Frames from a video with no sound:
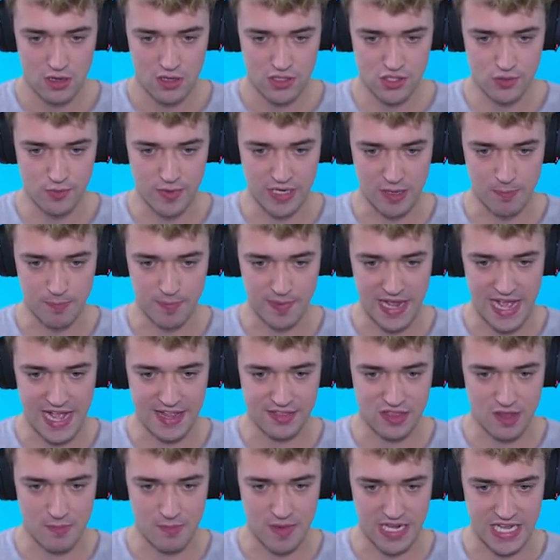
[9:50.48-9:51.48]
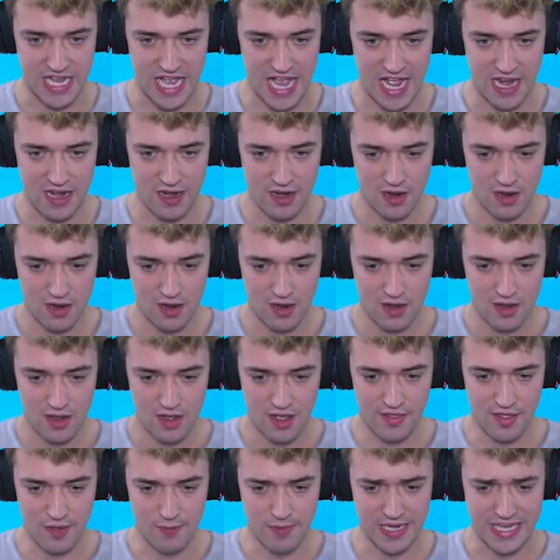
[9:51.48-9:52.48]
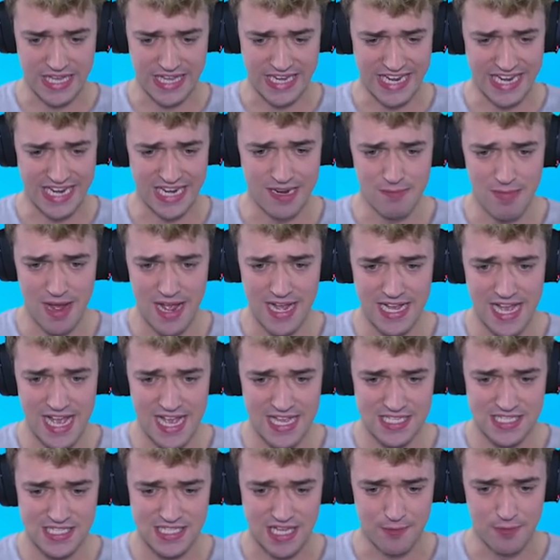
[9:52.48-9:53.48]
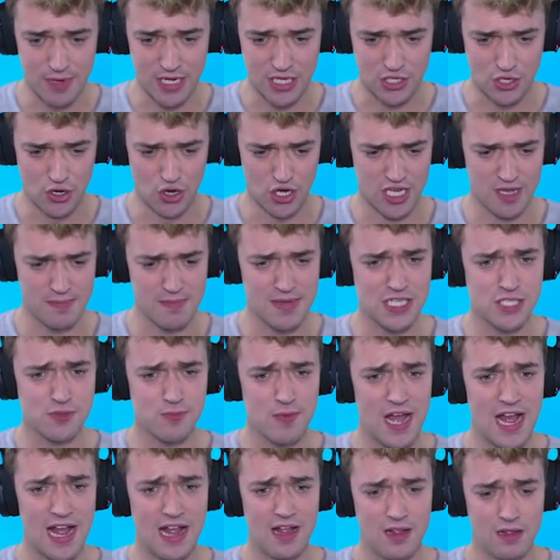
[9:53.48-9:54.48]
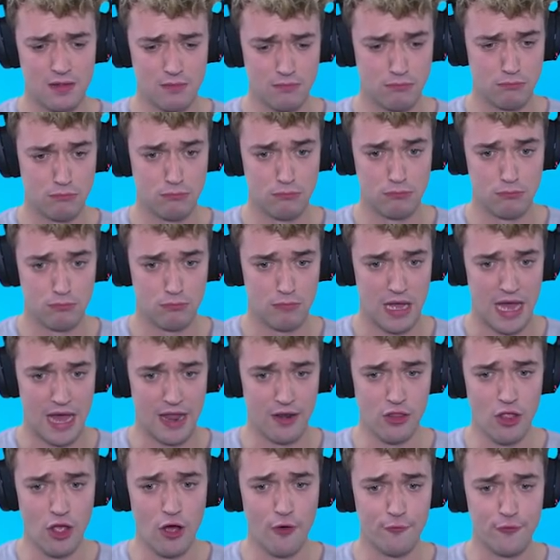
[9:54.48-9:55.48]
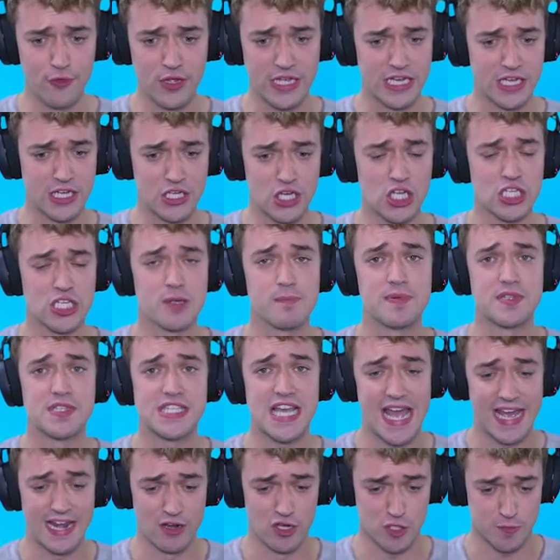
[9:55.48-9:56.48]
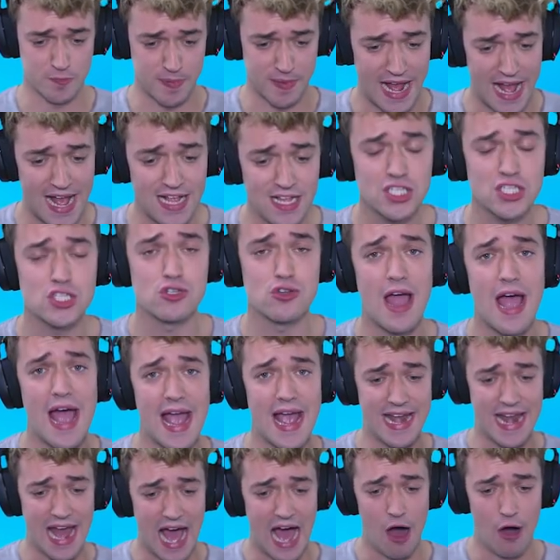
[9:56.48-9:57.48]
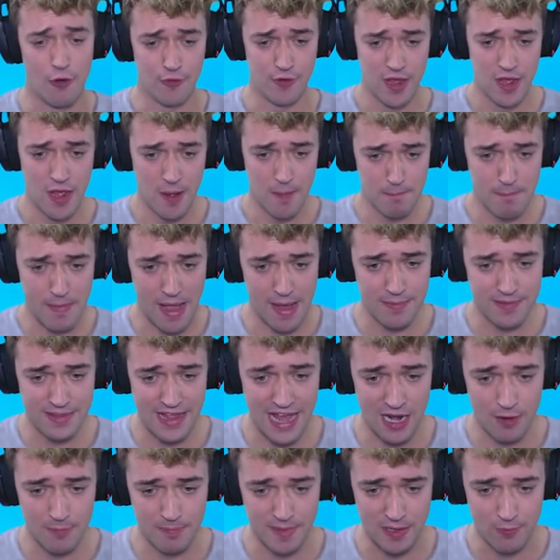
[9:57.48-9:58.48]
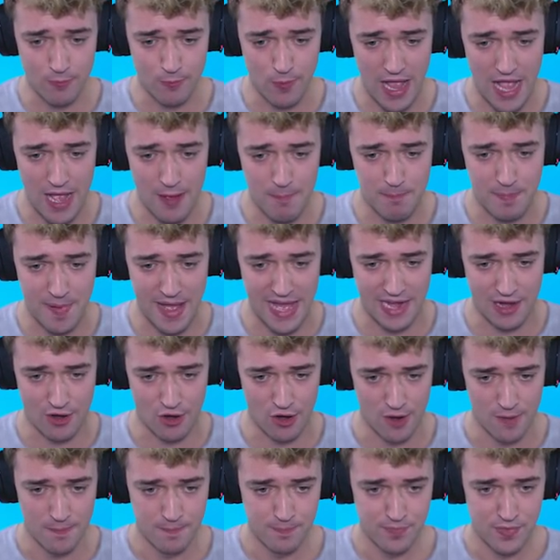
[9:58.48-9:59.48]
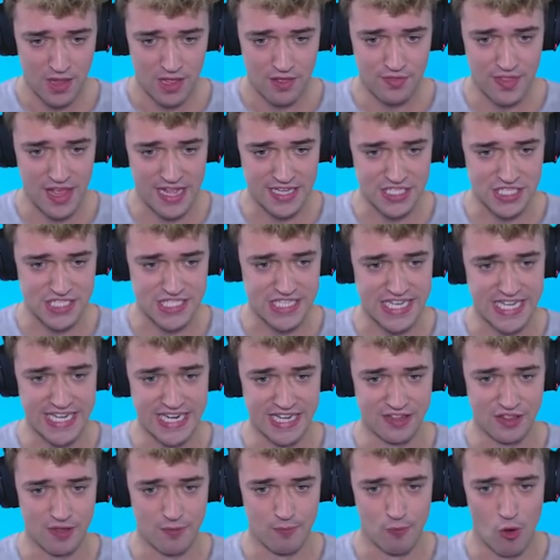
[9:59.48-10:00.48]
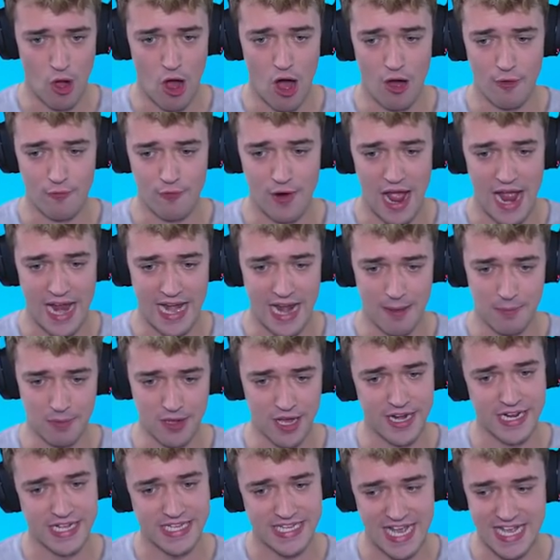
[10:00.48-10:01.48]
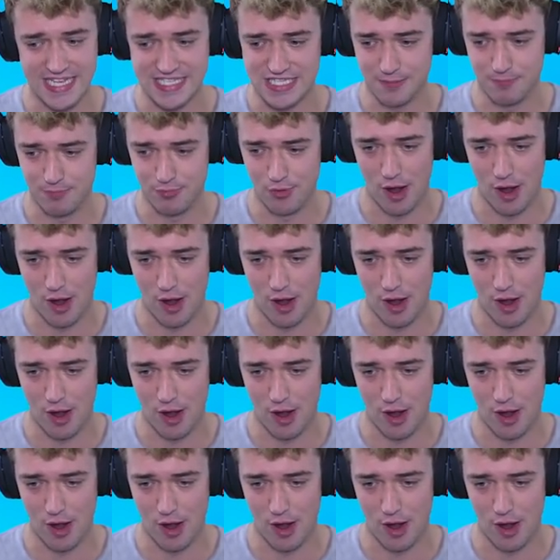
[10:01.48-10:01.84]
So we can plant them again. And then we can eat them, I guess. Can we cook them as well? I don't know if we can cook the potatoes, but I'll try it out. Maybe that'll be way better than just eating them raw, right? I'm gonna guess it